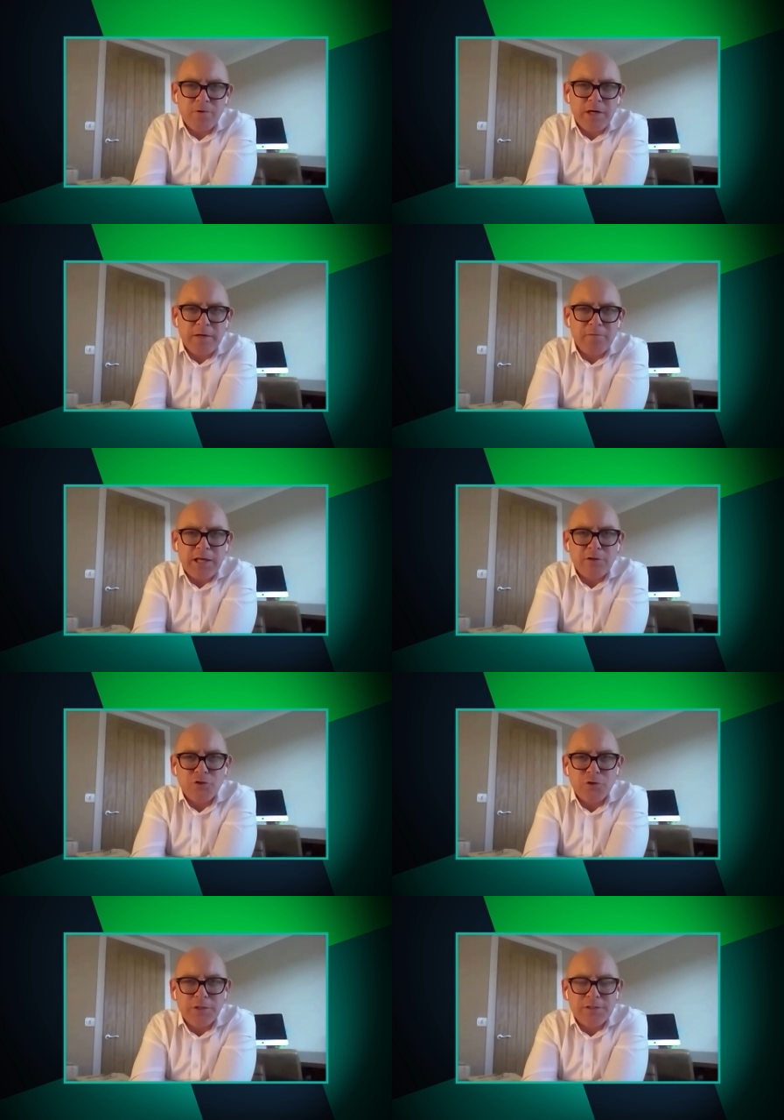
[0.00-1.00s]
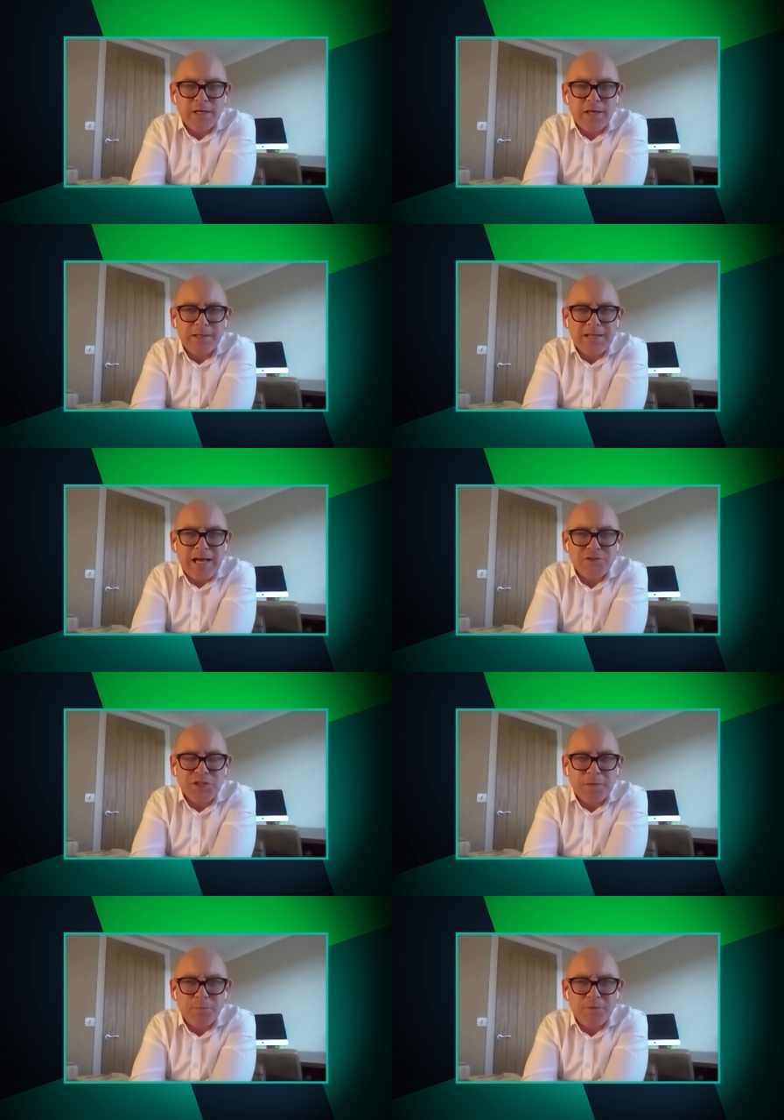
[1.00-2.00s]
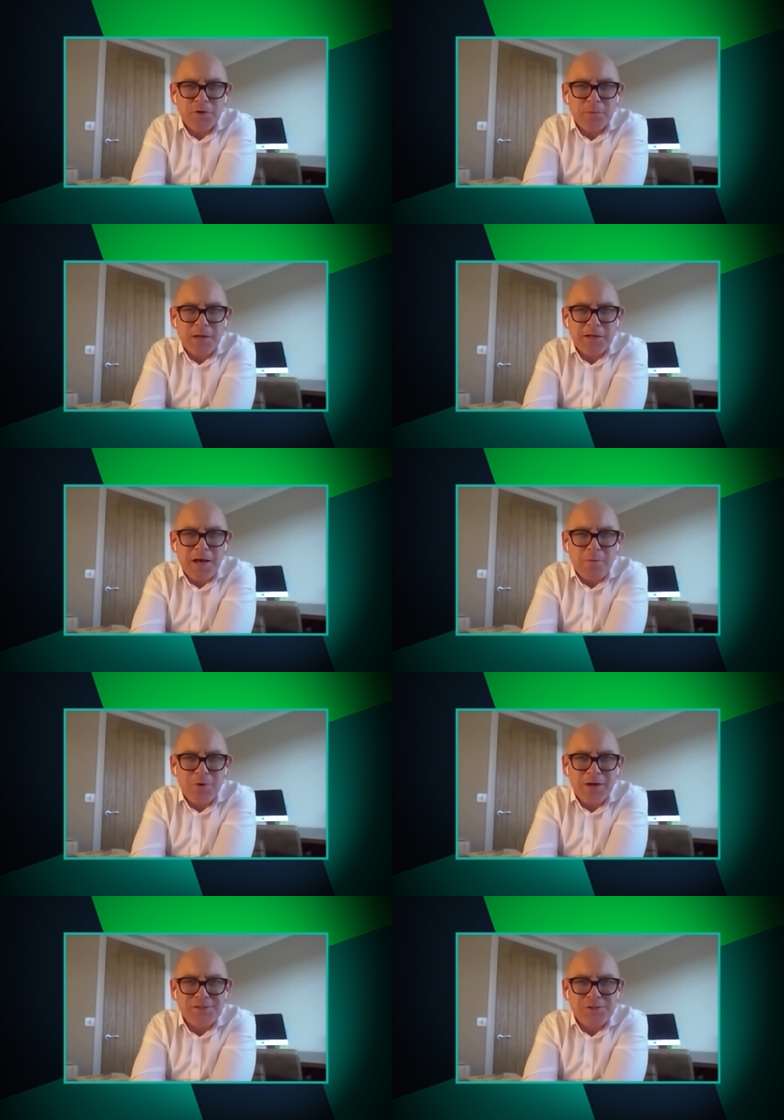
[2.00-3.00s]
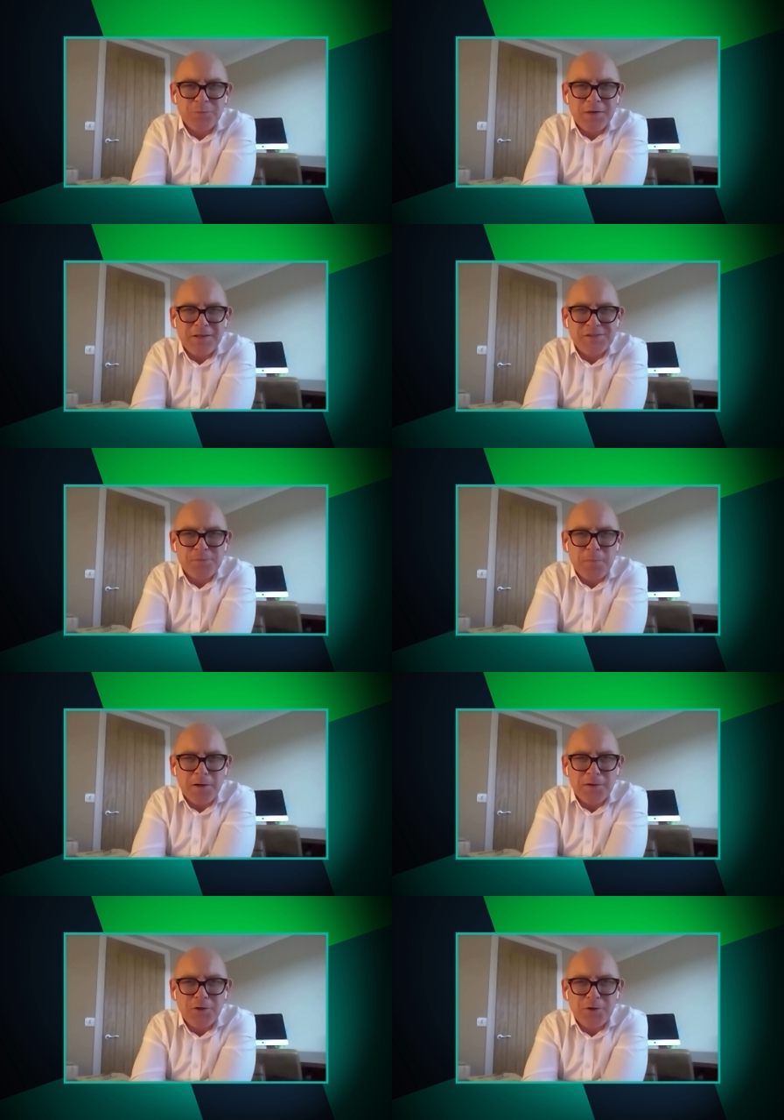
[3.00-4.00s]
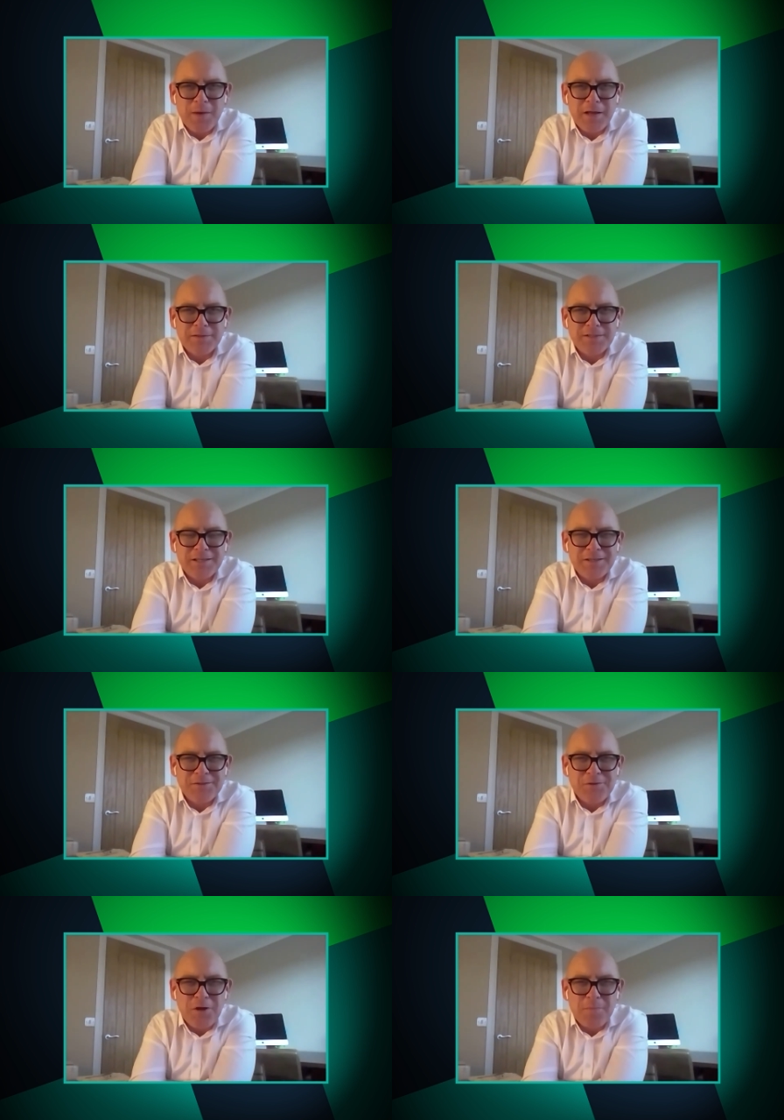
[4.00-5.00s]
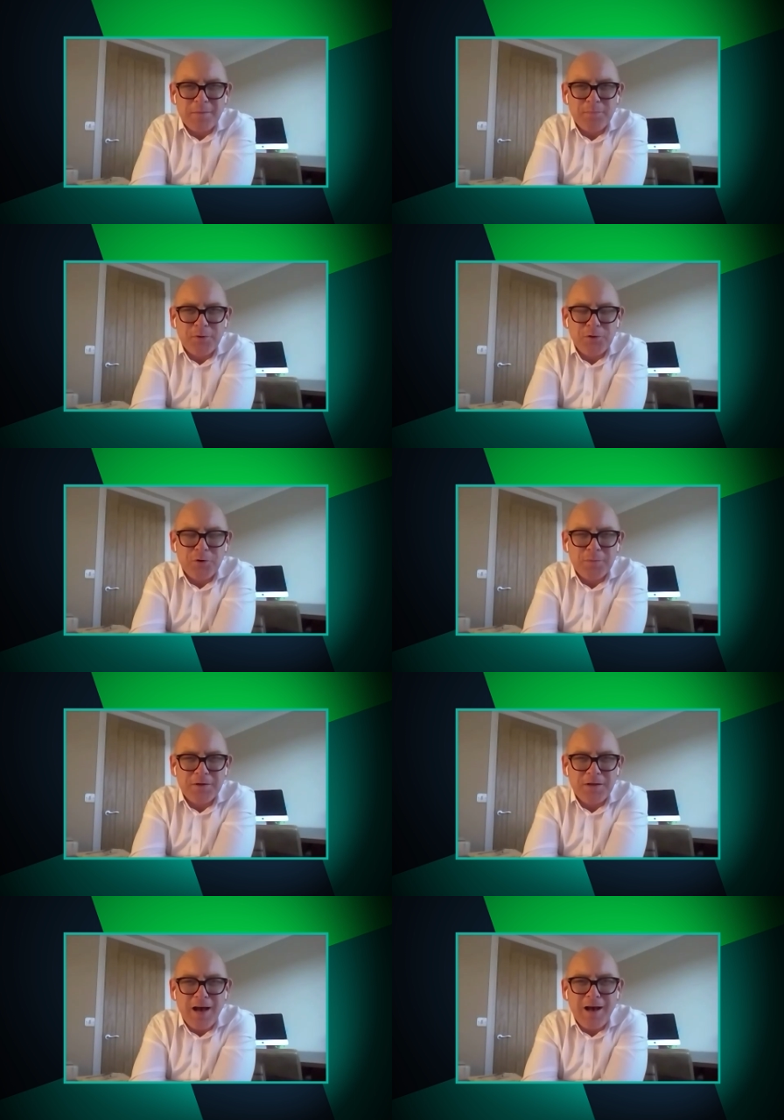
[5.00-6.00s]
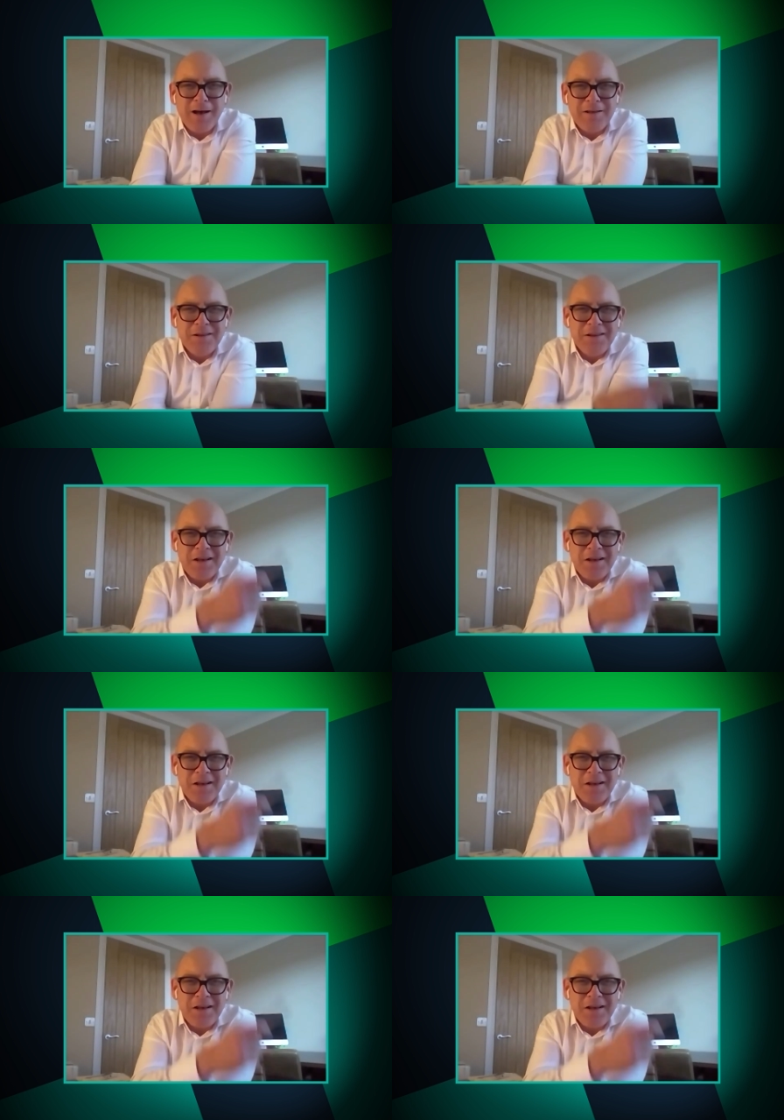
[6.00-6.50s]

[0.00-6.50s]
really, really enjoyed uh, catching up with you. And I can't wait till we, Smart Cube and uh, Nomad Procurement, are